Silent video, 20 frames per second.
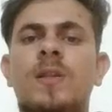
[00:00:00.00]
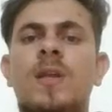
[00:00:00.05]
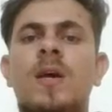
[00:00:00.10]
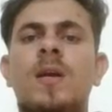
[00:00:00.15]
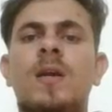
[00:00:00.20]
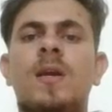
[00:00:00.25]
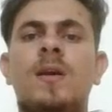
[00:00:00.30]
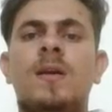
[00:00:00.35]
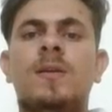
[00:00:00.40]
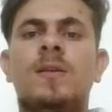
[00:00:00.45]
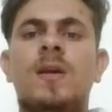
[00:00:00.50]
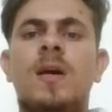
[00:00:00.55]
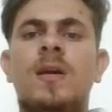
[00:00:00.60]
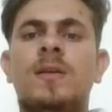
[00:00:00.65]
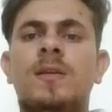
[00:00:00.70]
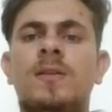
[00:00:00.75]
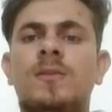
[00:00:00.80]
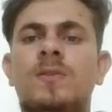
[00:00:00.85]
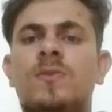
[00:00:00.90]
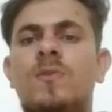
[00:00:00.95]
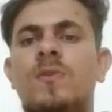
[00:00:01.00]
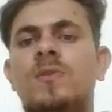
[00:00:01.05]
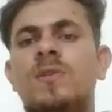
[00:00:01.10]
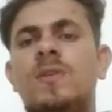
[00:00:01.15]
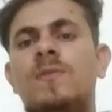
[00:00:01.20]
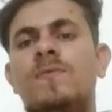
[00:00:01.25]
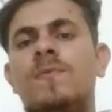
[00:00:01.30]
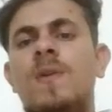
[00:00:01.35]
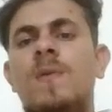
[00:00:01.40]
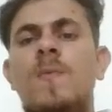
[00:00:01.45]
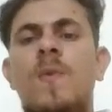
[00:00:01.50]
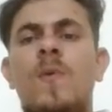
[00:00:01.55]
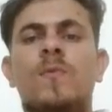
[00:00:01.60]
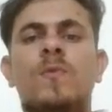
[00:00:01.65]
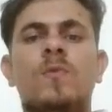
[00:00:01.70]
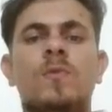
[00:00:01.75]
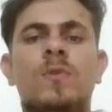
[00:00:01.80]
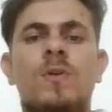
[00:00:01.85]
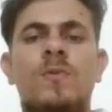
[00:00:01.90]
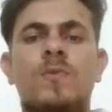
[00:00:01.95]
it the 8th highest grossing film
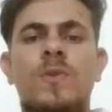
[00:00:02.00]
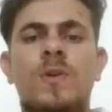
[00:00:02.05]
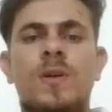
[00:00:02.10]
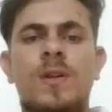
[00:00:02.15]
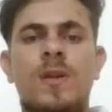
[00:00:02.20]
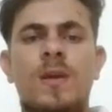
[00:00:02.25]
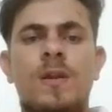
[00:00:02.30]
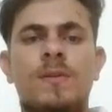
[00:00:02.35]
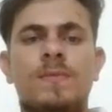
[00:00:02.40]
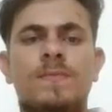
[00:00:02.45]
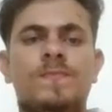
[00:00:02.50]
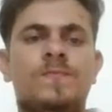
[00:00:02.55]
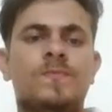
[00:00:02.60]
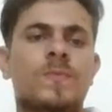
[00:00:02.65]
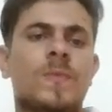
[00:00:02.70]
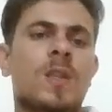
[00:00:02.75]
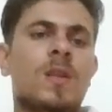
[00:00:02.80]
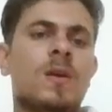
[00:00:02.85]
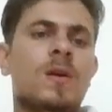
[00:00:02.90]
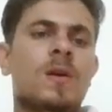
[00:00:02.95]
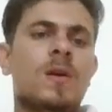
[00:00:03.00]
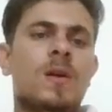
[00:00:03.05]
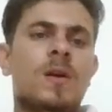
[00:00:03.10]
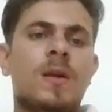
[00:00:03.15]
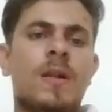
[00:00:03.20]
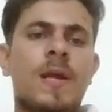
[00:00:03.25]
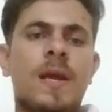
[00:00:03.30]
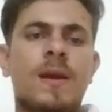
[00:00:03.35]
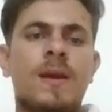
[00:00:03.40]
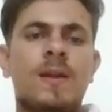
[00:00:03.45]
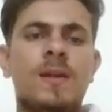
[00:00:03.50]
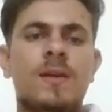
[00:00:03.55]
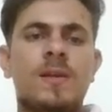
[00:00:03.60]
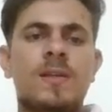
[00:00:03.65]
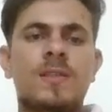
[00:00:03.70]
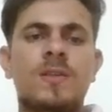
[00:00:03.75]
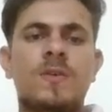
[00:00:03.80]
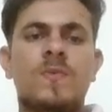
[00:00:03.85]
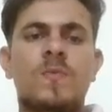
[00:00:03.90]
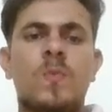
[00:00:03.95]
of 2010.
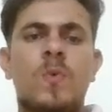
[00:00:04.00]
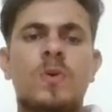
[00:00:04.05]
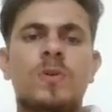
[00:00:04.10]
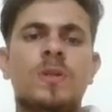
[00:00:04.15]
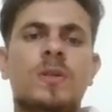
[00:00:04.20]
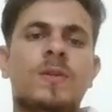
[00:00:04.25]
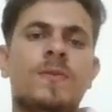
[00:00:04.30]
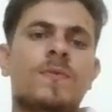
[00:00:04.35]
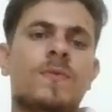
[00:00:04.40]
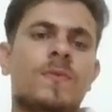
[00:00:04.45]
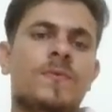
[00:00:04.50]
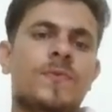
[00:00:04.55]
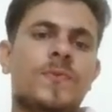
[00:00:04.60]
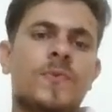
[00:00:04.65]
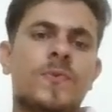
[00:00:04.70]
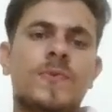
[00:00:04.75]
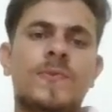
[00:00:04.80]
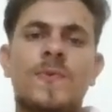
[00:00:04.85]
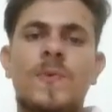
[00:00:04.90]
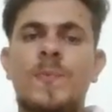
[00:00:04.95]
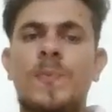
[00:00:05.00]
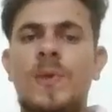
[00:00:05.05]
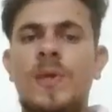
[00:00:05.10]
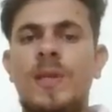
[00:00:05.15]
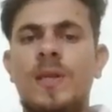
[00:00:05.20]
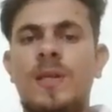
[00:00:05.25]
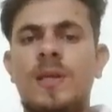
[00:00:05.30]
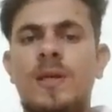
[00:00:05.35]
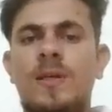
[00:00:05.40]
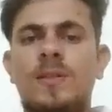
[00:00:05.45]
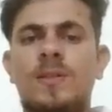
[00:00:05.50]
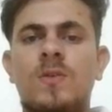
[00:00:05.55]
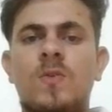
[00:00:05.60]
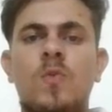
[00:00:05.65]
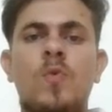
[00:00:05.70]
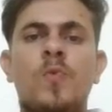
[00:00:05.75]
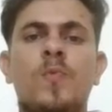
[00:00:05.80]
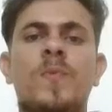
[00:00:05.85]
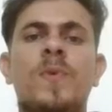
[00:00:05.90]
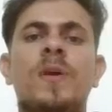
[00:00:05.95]
Tangled received positive reviews from critics,
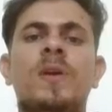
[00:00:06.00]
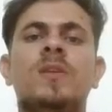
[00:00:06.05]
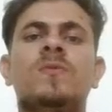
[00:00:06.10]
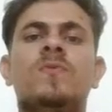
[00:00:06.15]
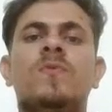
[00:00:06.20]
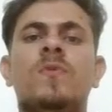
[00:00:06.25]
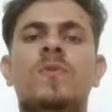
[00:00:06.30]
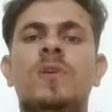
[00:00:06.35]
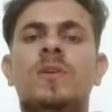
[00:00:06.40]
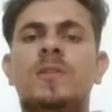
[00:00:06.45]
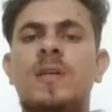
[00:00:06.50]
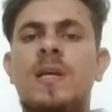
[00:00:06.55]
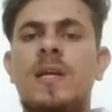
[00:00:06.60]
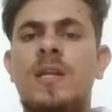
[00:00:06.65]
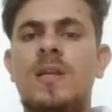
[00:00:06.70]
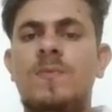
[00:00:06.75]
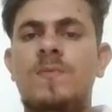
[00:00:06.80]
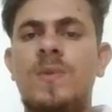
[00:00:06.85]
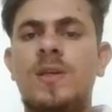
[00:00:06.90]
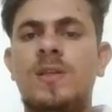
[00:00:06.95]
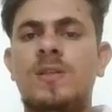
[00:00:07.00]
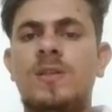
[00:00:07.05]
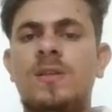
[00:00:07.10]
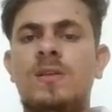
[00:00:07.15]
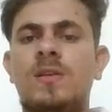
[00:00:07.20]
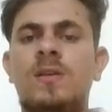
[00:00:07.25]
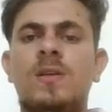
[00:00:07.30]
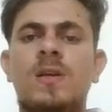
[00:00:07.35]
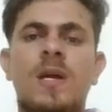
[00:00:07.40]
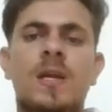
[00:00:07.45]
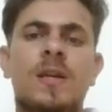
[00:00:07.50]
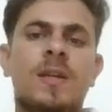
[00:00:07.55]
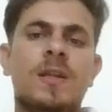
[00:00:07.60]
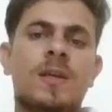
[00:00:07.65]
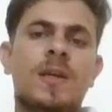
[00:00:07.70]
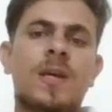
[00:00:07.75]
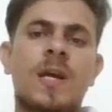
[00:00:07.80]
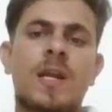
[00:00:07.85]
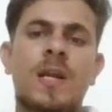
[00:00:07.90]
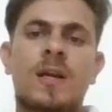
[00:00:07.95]
who praised for its animation,
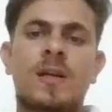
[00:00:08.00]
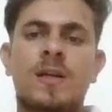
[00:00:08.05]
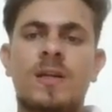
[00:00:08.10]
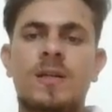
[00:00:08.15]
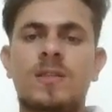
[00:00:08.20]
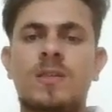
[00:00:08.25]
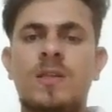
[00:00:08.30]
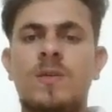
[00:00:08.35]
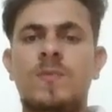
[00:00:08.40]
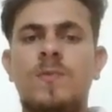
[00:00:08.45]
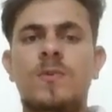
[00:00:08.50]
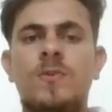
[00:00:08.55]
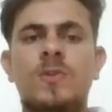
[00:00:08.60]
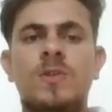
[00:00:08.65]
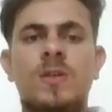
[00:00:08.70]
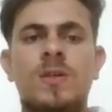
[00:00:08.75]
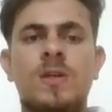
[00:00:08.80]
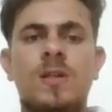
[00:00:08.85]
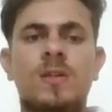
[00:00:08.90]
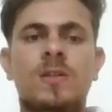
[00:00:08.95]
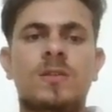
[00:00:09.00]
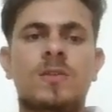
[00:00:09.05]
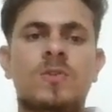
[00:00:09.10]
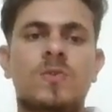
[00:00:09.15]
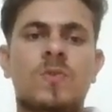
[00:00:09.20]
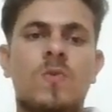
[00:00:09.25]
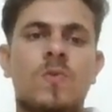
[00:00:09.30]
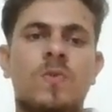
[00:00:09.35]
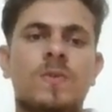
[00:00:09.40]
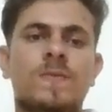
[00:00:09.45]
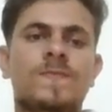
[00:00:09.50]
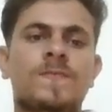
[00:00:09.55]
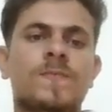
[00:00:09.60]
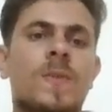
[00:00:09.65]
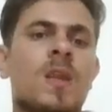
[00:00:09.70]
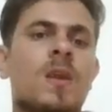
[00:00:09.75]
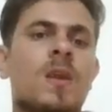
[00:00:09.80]
writing, characters, and musical score.